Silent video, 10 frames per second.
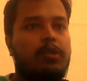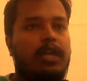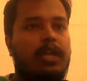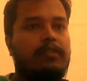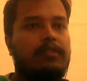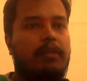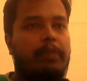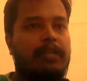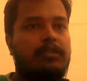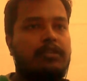Both the knights are
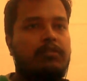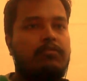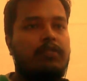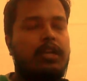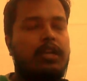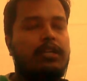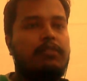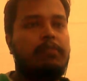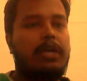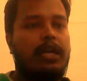passive at
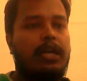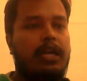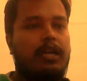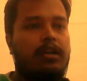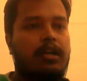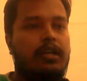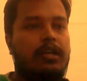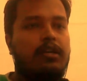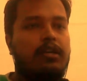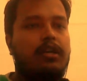the back rank,
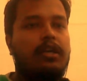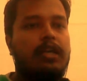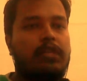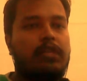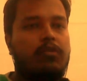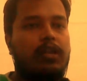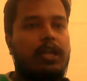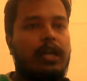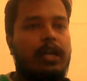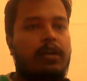and he has
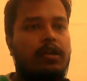only